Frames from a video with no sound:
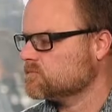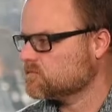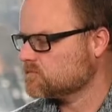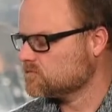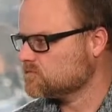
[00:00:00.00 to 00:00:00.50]

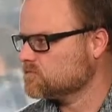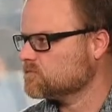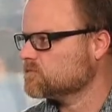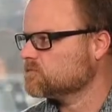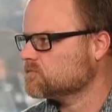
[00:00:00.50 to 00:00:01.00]

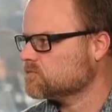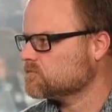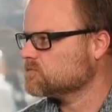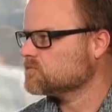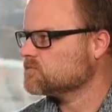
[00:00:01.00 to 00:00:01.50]

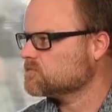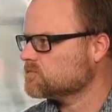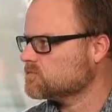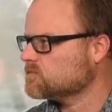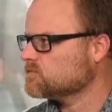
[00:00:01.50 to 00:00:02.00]

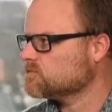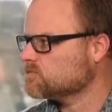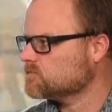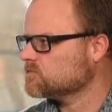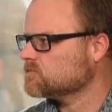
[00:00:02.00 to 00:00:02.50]

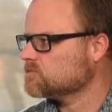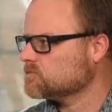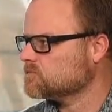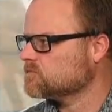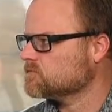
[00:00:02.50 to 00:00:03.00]

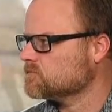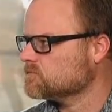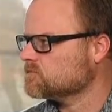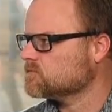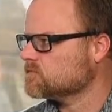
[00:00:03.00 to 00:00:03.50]

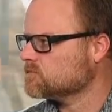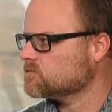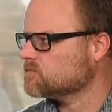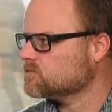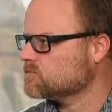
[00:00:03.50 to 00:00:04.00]

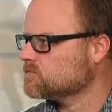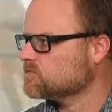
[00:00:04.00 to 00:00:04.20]
No words are spoken by the person on screen.